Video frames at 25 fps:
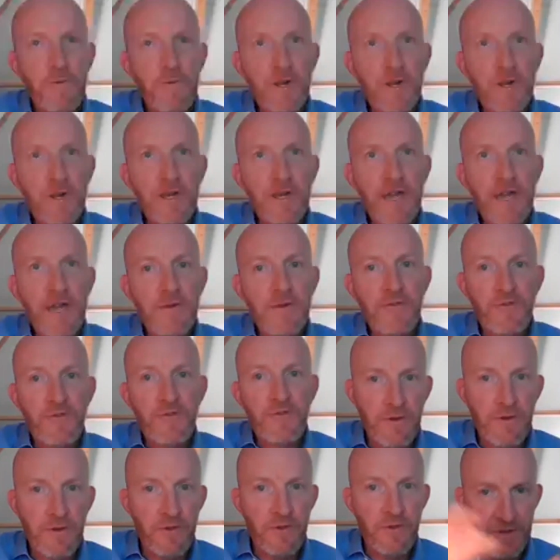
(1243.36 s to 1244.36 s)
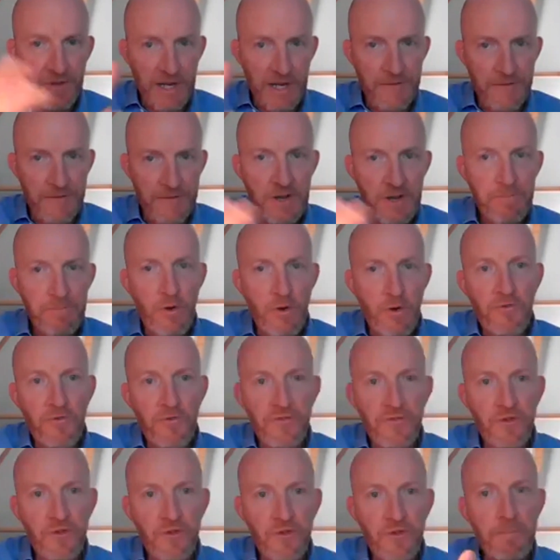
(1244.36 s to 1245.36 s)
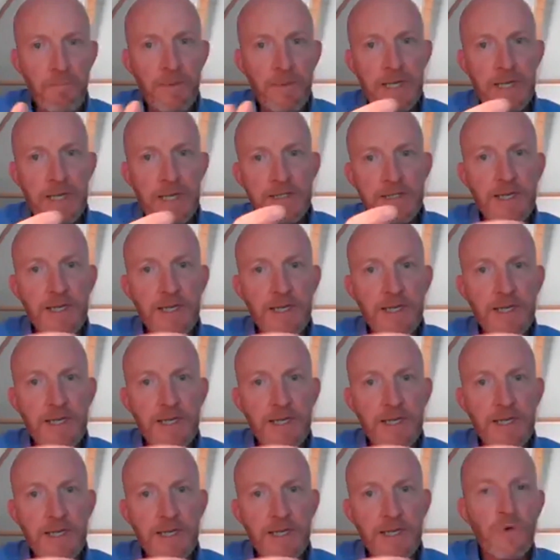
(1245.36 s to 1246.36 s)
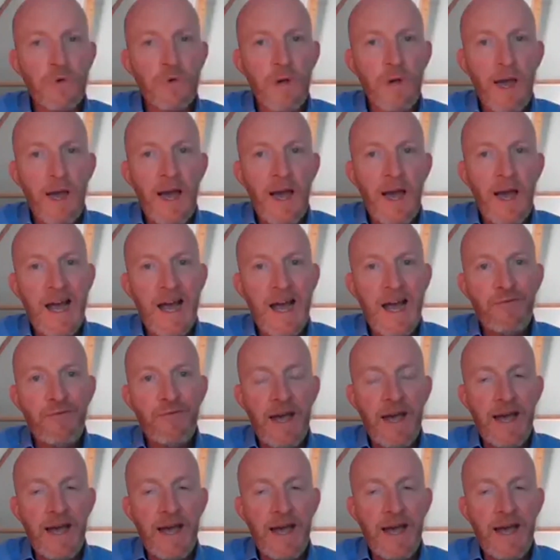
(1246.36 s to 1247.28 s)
at is doing the delivery, but also the ability to have